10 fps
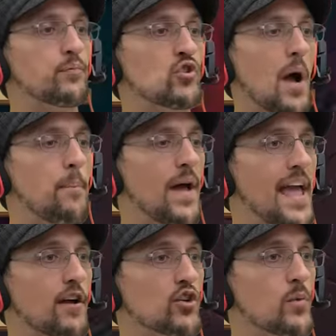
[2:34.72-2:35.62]
Drop an
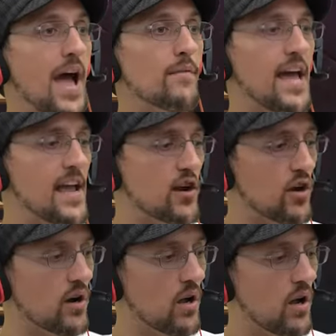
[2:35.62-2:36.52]
anchor. Do we have an
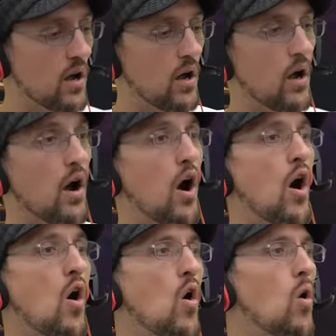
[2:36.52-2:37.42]
anchor? No.
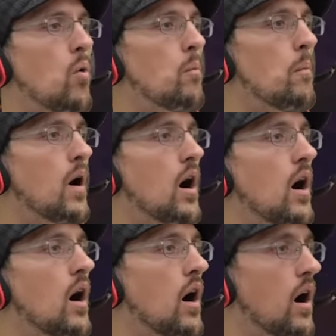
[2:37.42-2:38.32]
Oh. why I
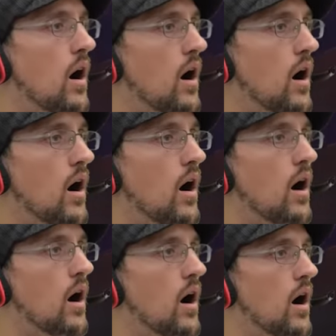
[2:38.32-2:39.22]
said I need
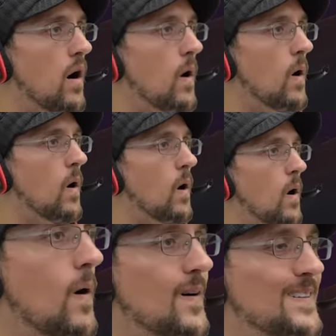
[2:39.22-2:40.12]

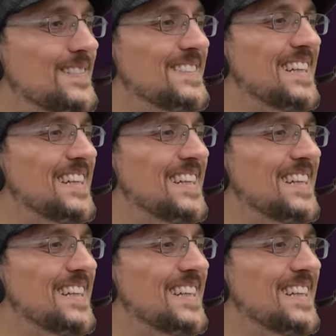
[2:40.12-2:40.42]
stones.